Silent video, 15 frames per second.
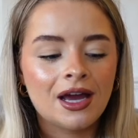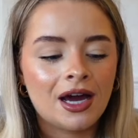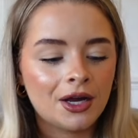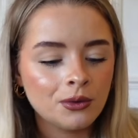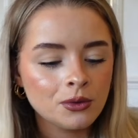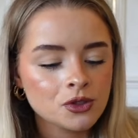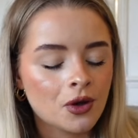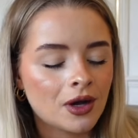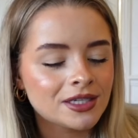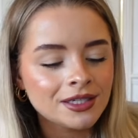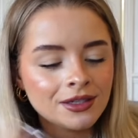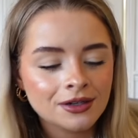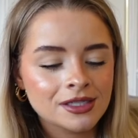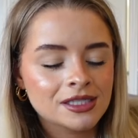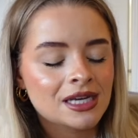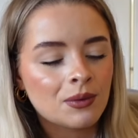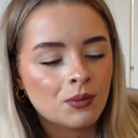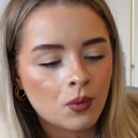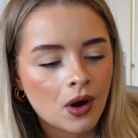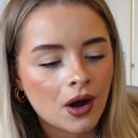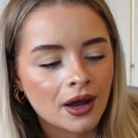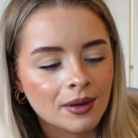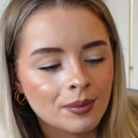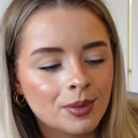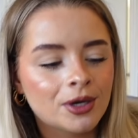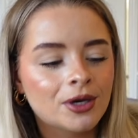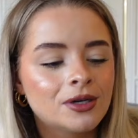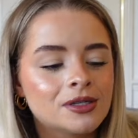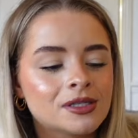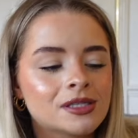And also I didn't understand why,
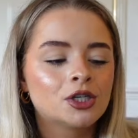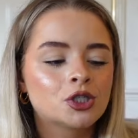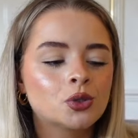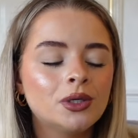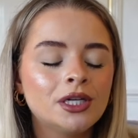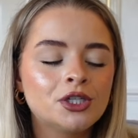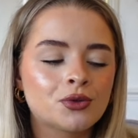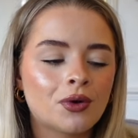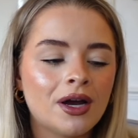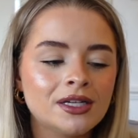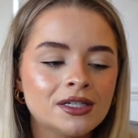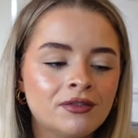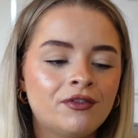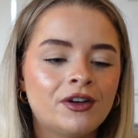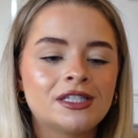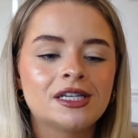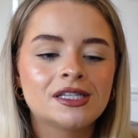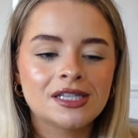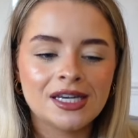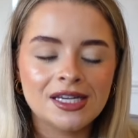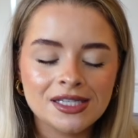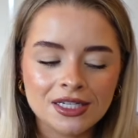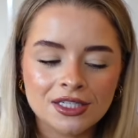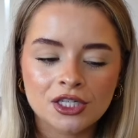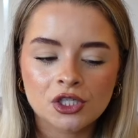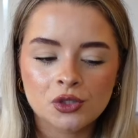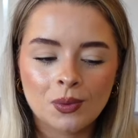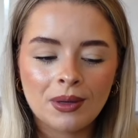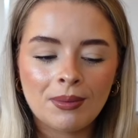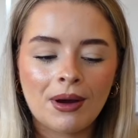because surely dried confetti is easier to
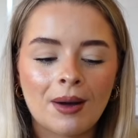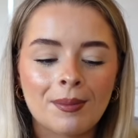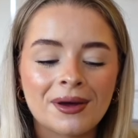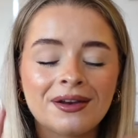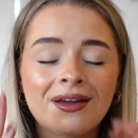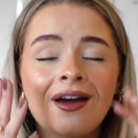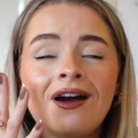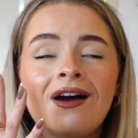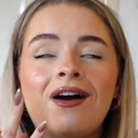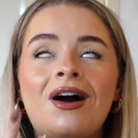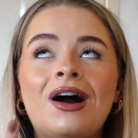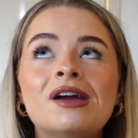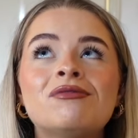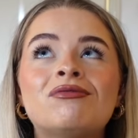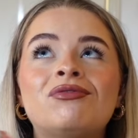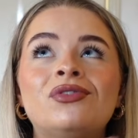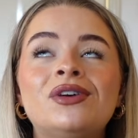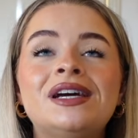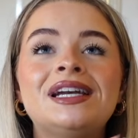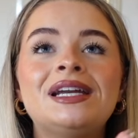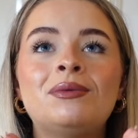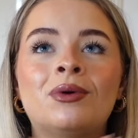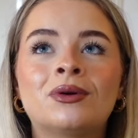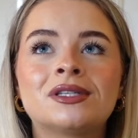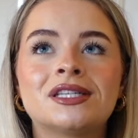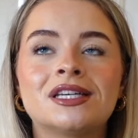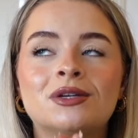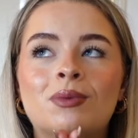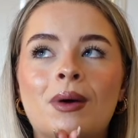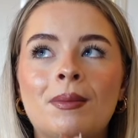sweep up. And I really
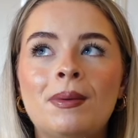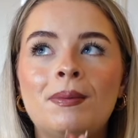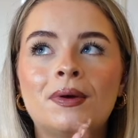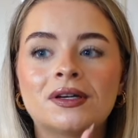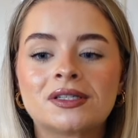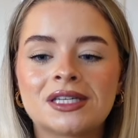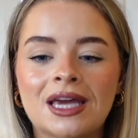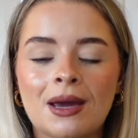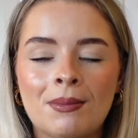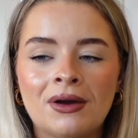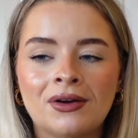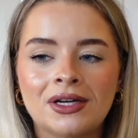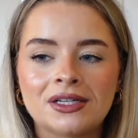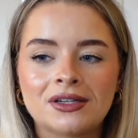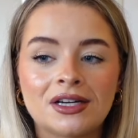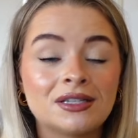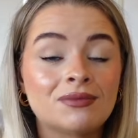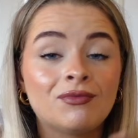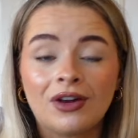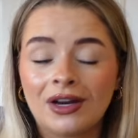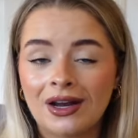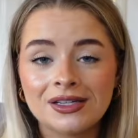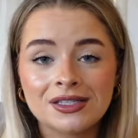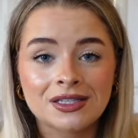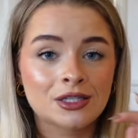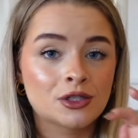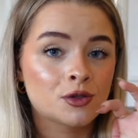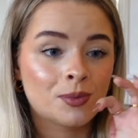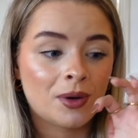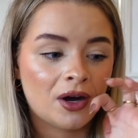wanted, when we booked to get married, I didn't realise that
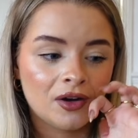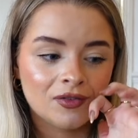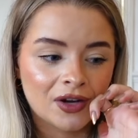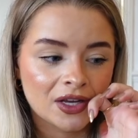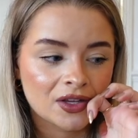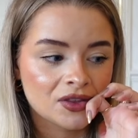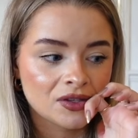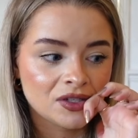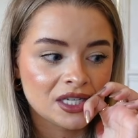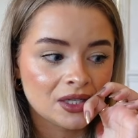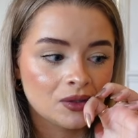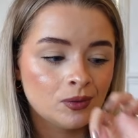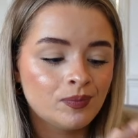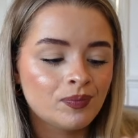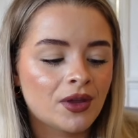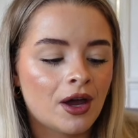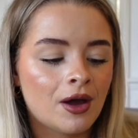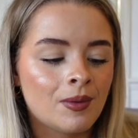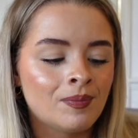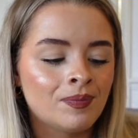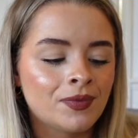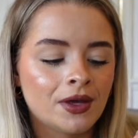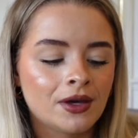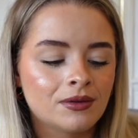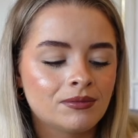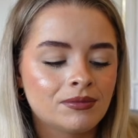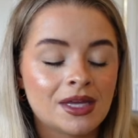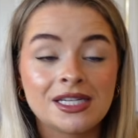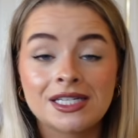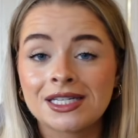this was part of like the deal, um, that
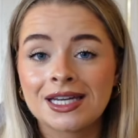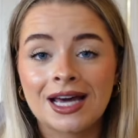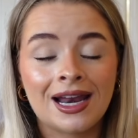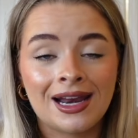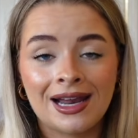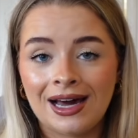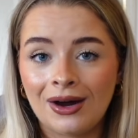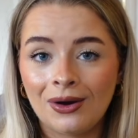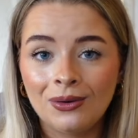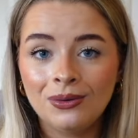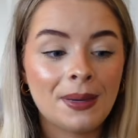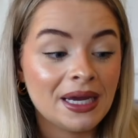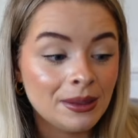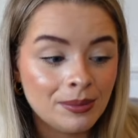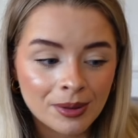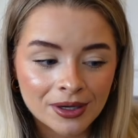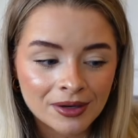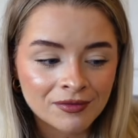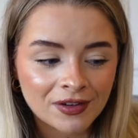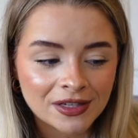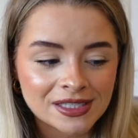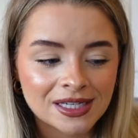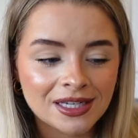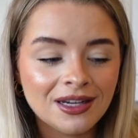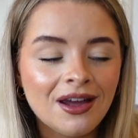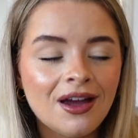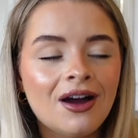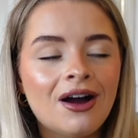they didn't allow paper confetti.